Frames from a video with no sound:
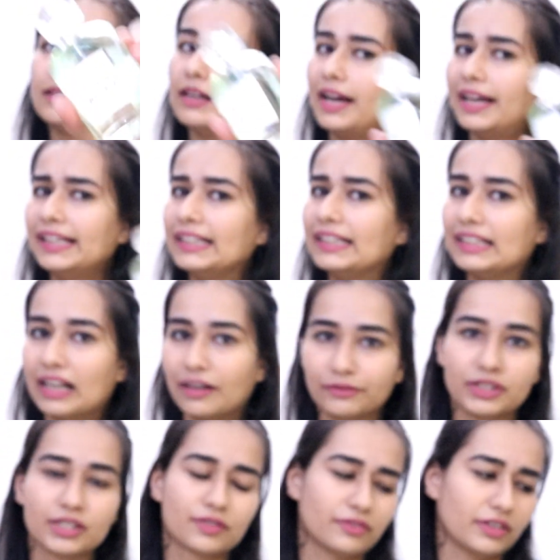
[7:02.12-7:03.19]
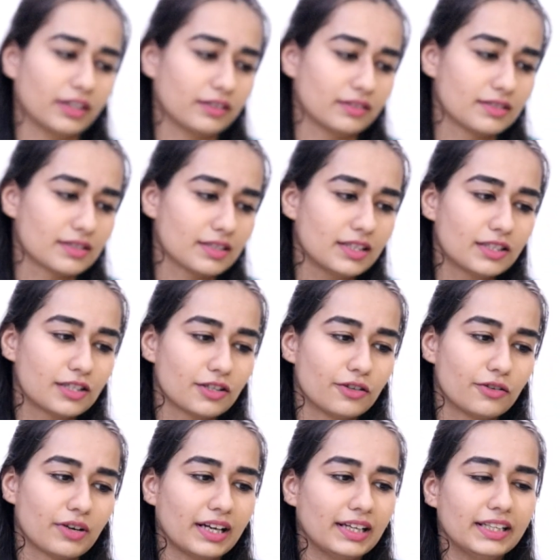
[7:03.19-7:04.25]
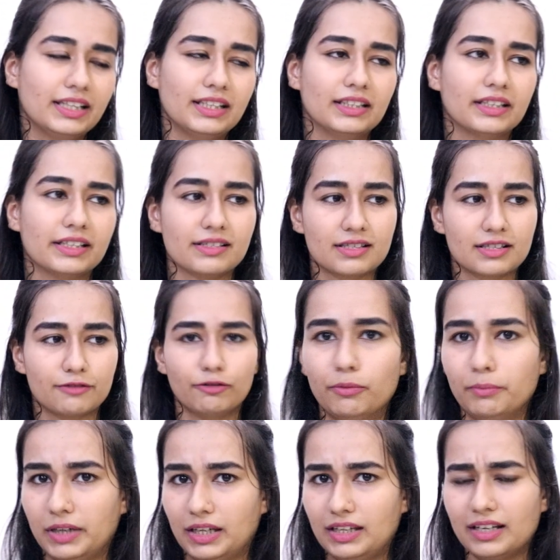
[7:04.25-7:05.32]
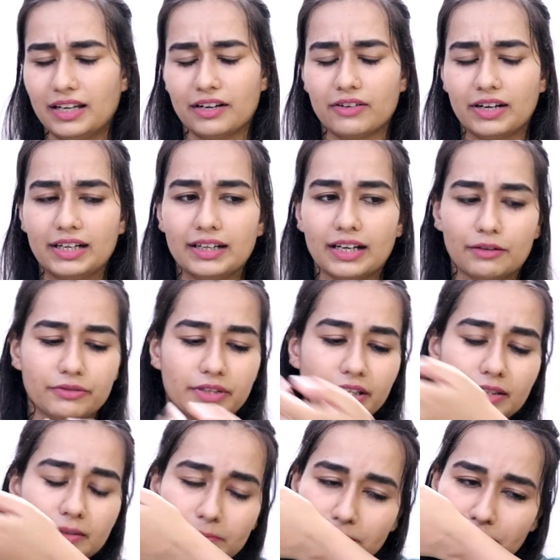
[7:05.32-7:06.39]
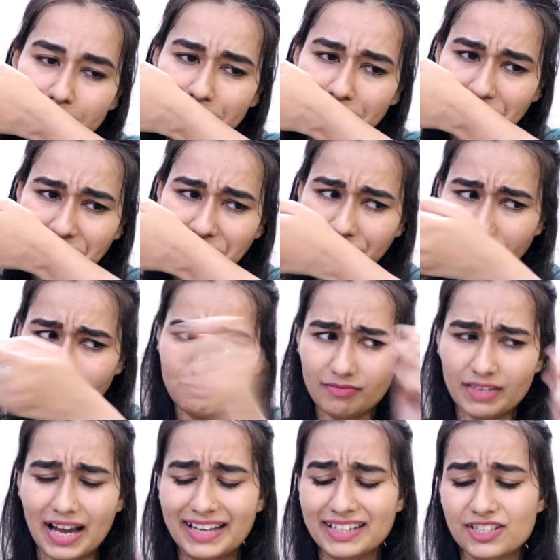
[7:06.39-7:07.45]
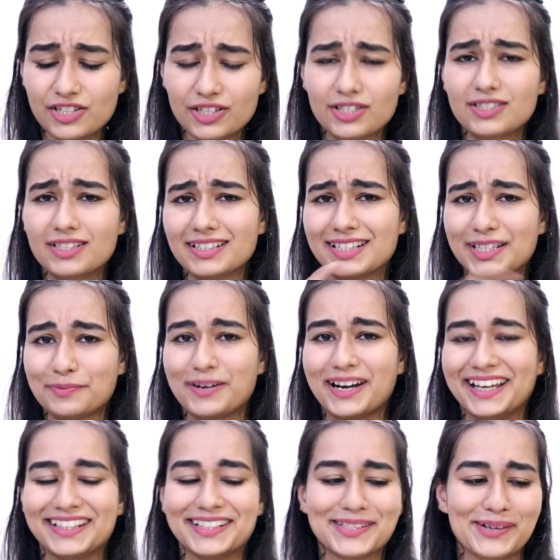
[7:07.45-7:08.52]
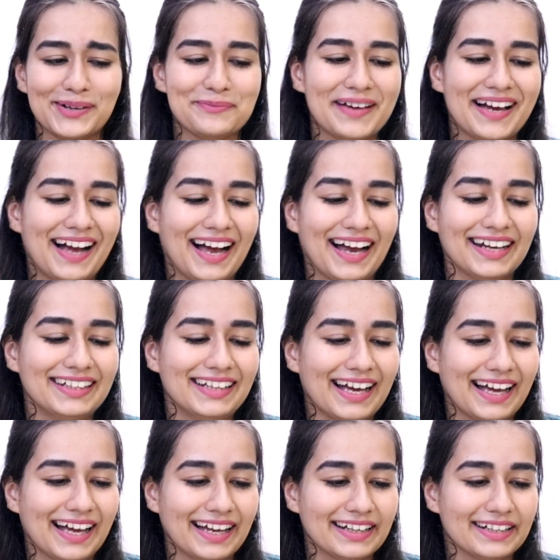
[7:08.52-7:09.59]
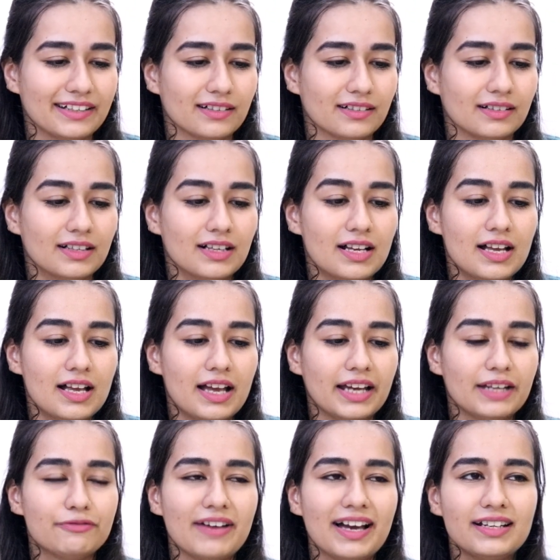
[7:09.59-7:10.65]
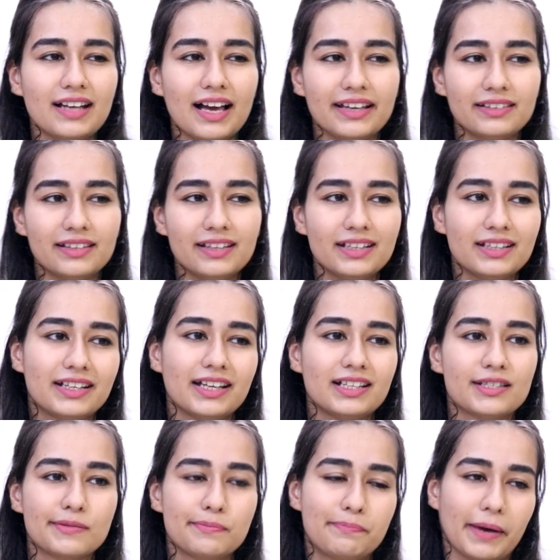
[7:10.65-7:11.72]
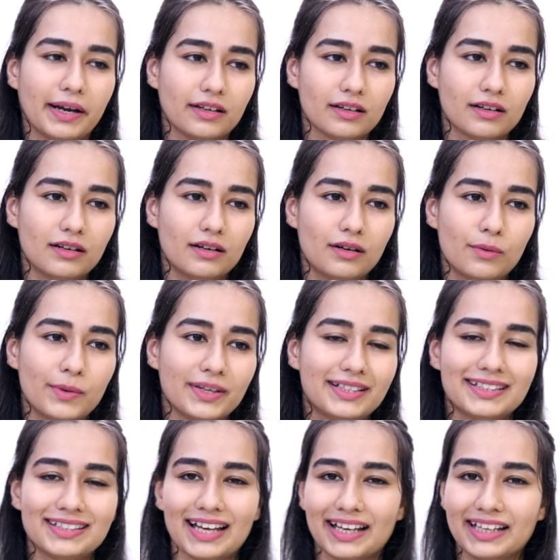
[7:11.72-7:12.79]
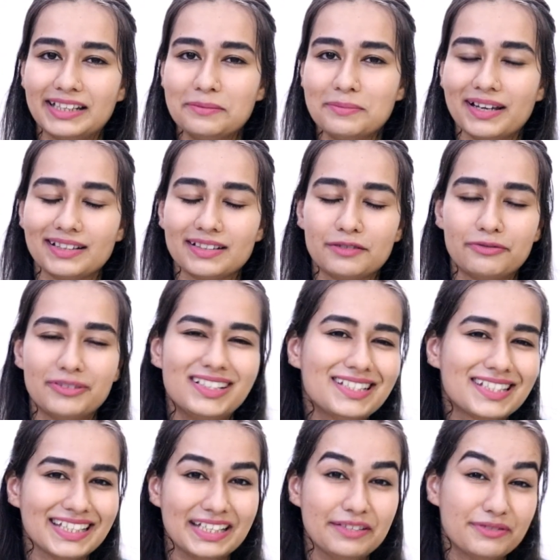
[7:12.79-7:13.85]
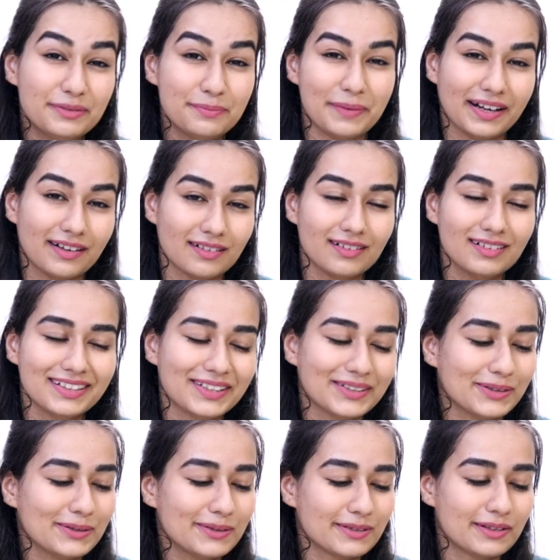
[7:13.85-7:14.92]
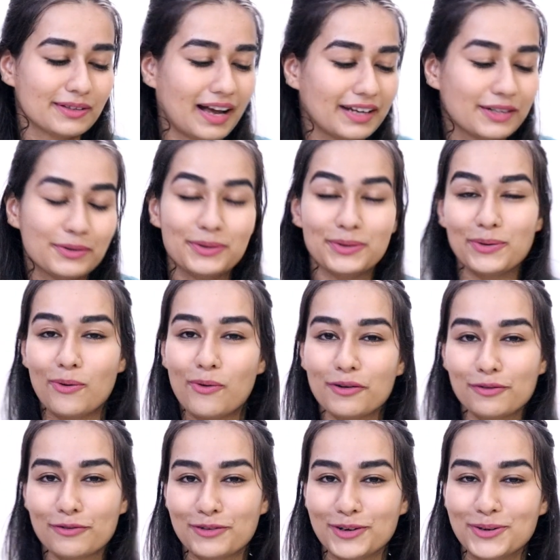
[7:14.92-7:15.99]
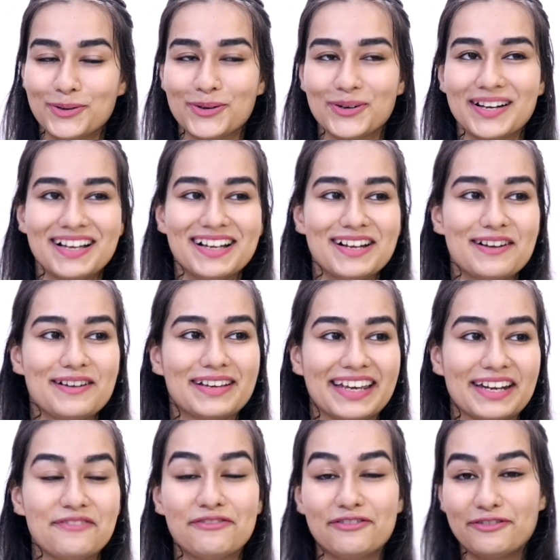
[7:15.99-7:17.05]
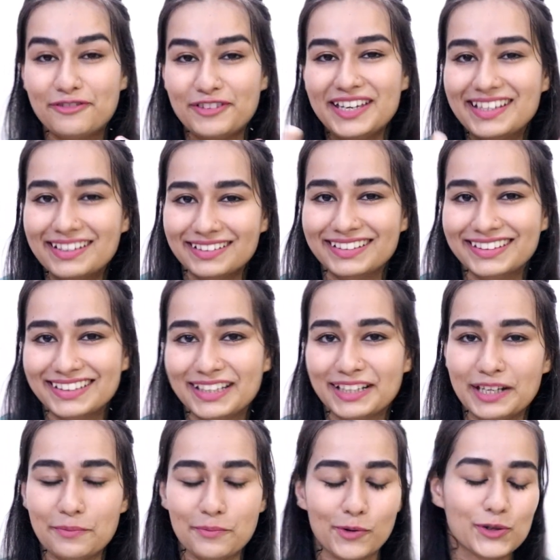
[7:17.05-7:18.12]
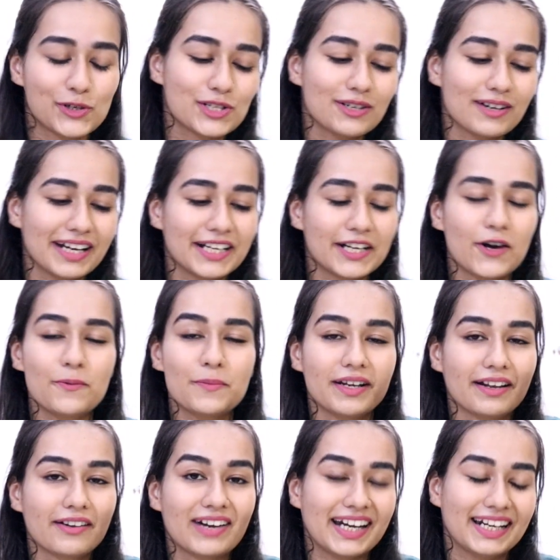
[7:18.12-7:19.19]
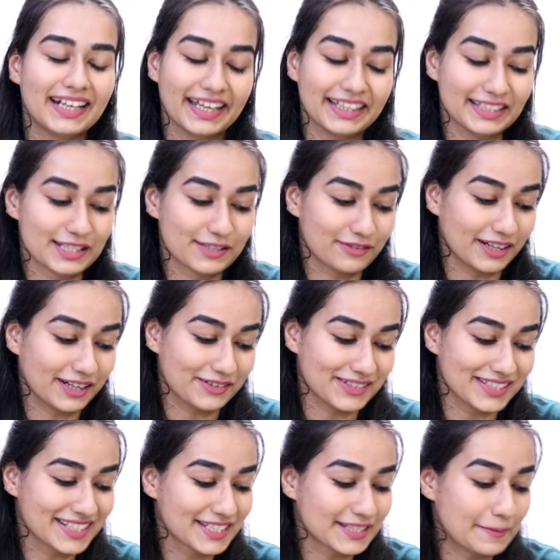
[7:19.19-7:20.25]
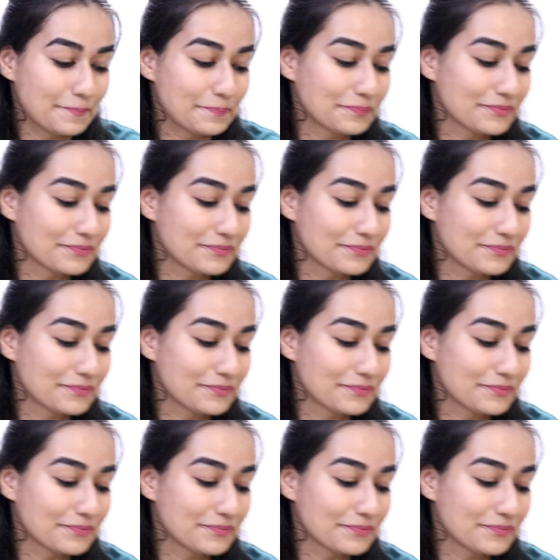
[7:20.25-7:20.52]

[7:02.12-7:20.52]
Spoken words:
I love this fragrance. It really is me. I really loved it. I just did spray this on my hand, and in fact I think it gets better with time and it feels even better. I don't know if you can feel the emotion right now, but I really like this fragrance.